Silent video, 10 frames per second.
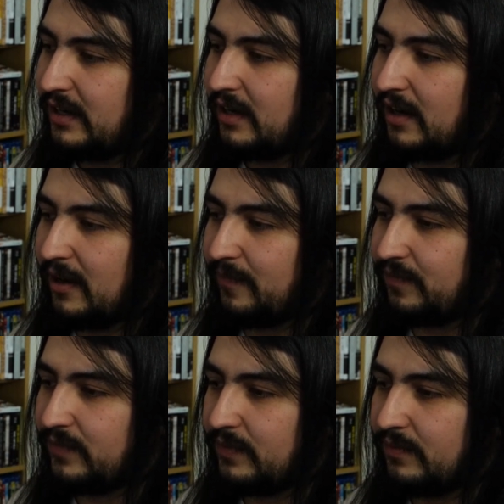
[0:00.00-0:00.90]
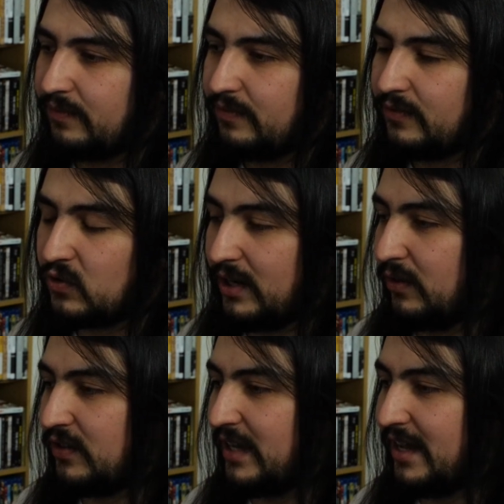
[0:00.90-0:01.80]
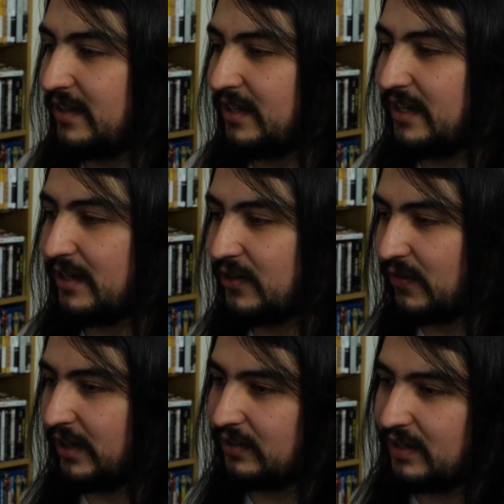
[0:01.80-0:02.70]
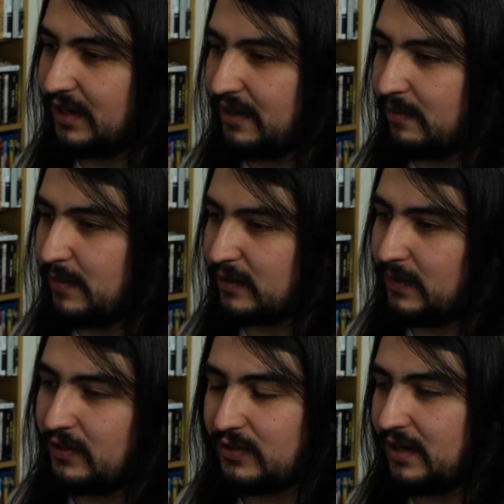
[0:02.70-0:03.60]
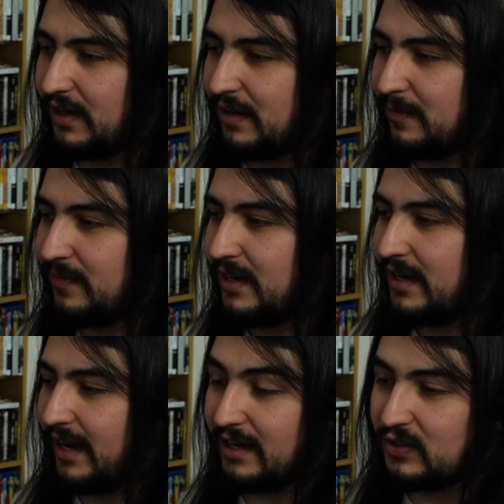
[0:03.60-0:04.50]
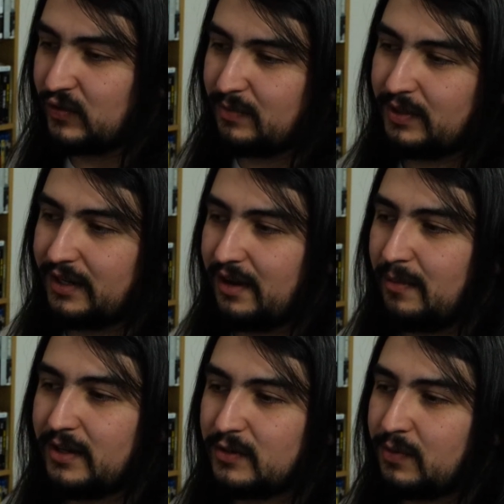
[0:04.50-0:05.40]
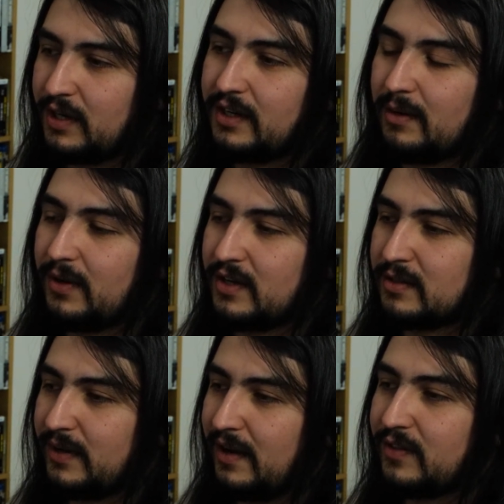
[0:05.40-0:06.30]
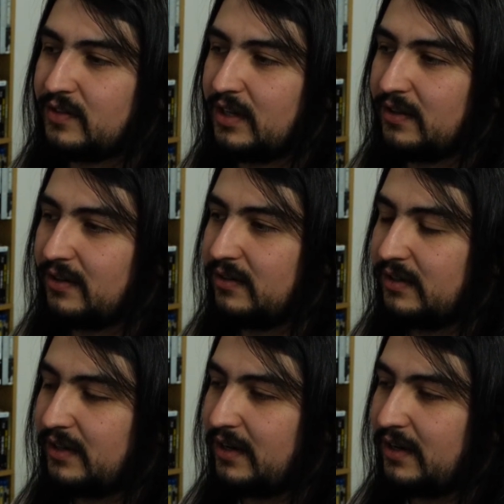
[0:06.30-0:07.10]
Triangle of Sadness getting a director nom, a best picture nom, and a screenplay nom is pretty damn awesome, I have to say though.